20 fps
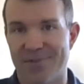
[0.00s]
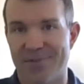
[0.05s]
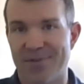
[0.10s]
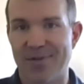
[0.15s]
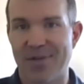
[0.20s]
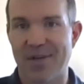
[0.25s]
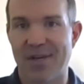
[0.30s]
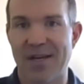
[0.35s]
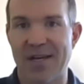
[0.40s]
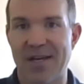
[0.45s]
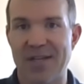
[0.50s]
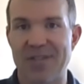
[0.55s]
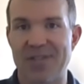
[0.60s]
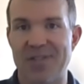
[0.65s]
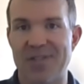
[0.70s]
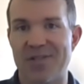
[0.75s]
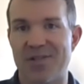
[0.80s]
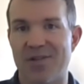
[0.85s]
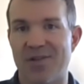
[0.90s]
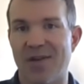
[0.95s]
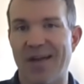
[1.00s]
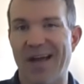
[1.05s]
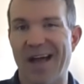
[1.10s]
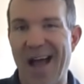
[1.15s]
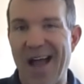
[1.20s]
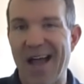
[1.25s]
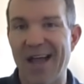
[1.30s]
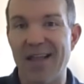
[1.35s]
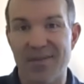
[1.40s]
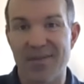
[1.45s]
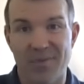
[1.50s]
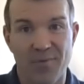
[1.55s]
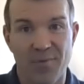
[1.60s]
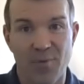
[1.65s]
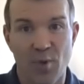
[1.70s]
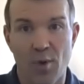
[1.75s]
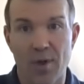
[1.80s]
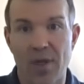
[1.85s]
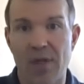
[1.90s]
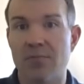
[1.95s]
connections to it. I live in
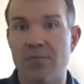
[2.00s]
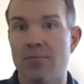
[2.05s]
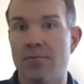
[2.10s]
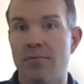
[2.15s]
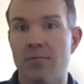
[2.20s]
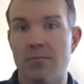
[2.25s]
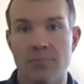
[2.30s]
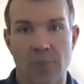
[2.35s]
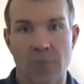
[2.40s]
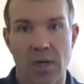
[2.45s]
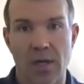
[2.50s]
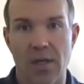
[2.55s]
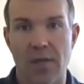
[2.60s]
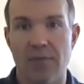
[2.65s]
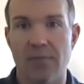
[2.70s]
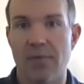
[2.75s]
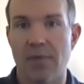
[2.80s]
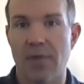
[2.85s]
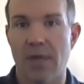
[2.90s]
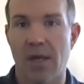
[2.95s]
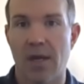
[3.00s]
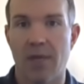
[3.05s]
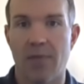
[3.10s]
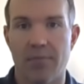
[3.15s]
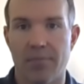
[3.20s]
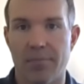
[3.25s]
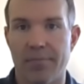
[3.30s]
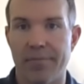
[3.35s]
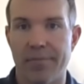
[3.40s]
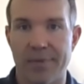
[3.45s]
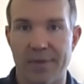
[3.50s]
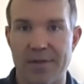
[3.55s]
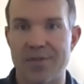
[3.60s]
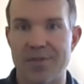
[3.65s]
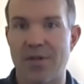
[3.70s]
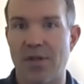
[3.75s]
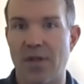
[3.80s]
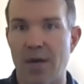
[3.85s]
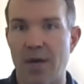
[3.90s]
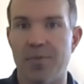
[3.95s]
Florida, right? There's
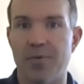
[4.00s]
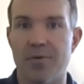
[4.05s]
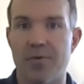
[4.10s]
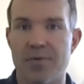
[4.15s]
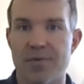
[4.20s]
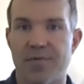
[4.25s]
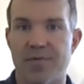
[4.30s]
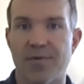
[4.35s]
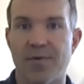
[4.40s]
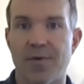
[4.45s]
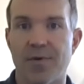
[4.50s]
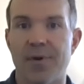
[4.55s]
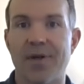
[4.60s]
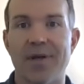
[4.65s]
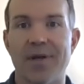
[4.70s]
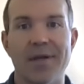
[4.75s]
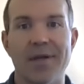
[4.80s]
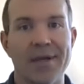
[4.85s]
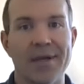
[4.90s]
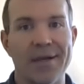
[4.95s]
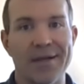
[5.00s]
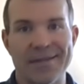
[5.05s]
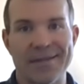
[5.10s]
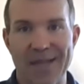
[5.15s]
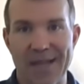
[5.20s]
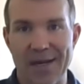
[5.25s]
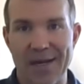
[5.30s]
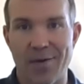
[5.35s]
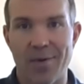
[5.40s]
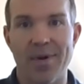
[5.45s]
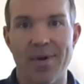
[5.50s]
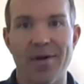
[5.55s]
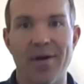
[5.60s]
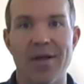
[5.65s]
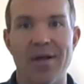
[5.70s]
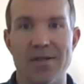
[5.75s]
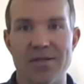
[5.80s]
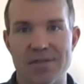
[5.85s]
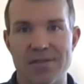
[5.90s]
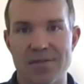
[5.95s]
a lot of pools in Florida. Daniel
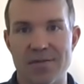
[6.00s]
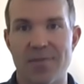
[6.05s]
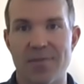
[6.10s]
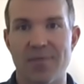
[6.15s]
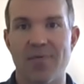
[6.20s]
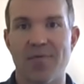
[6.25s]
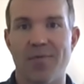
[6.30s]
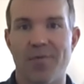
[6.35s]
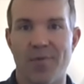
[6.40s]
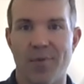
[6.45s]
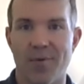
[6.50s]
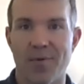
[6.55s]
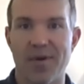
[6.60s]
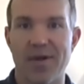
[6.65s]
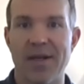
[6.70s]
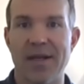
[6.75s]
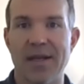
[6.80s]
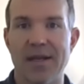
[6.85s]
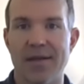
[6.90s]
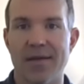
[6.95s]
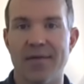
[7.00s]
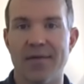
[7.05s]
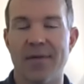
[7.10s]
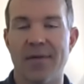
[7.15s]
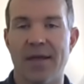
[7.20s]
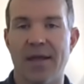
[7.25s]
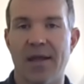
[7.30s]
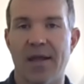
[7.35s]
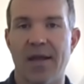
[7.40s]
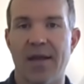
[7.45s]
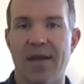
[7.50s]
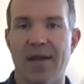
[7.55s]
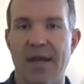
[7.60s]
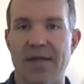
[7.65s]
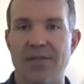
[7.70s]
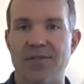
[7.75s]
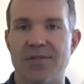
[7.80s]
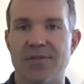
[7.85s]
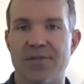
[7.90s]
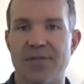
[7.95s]
Ramirez, Floridian and
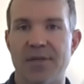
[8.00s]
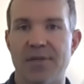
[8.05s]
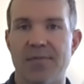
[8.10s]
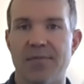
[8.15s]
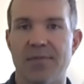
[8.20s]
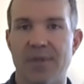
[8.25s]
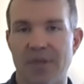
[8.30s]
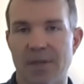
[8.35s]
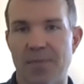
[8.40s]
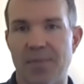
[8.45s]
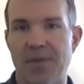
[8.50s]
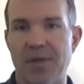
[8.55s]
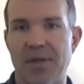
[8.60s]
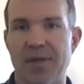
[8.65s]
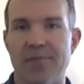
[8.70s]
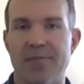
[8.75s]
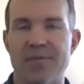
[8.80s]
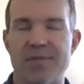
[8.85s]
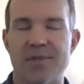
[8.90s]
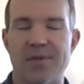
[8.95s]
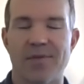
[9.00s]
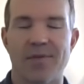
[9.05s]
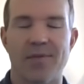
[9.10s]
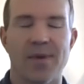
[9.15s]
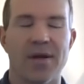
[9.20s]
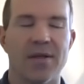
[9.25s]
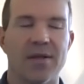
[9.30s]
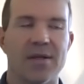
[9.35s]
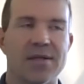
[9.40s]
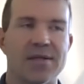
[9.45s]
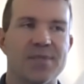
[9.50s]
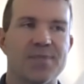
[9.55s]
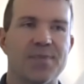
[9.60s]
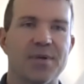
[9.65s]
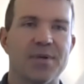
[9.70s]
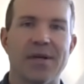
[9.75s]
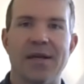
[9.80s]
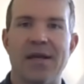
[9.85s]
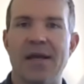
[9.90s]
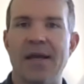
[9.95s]
national team Olympian silver medalist,
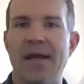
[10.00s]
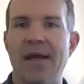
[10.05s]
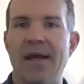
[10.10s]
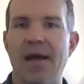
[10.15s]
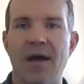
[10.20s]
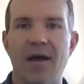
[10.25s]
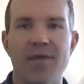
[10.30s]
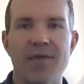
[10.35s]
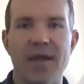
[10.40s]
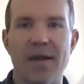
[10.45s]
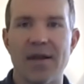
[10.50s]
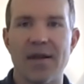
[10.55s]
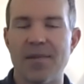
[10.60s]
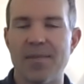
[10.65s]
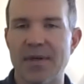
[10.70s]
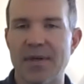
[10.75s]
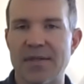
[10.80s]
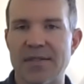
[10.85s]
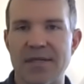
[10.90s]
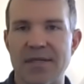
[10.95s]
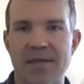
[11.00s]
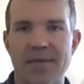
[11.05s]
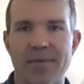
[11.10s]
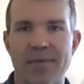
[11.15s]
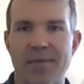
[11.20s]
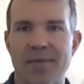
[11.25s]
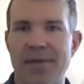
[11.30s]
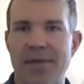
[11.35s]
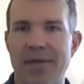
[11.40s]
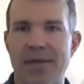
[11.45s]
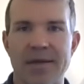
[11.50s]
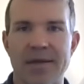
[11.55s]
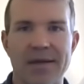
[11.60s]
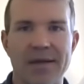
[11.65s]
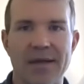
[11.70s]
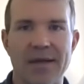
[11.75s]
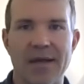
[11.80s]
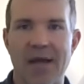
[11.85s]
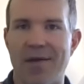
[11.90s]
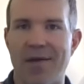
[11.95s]
but of that Olympic team, I mean,
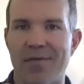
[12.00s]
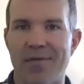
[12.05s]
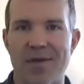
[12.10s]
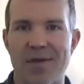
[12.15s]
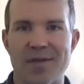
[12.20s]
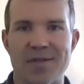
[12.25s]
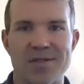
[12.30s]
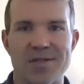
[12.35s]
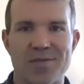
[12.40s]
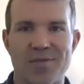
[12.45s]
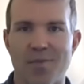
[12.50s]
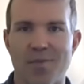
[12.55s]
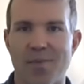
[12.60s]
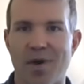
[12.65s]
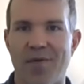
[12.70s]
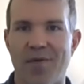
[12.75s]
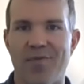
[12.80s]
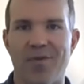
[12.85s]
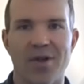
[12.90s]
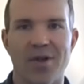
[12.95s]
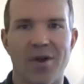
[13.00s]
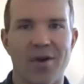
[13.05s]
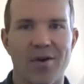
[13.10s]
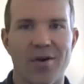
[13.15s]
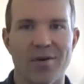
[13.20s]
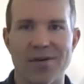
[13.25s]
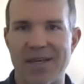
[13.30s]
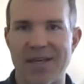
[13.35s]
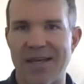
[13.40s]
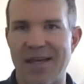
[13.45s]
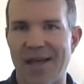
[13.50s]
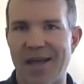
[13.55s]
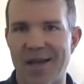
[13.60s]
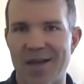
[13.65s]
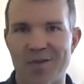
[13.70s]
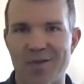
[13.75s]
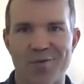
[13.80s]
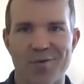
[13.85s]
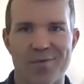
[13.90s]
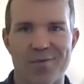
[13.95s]
Anita Alvarez is from Buffalo,
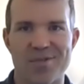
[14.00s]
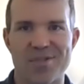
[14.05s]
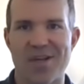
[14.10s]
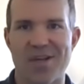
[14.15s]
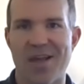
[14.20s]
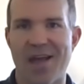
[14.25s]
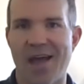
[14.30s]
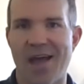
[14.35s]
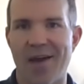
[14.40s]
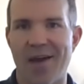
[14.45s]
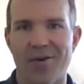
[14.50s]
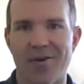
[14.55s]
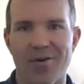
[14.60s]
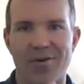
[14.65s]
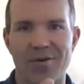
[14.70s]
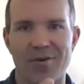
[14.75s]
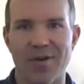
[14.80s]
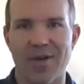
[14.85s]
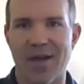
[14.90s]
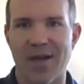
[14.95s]
Kiana's from Seattle,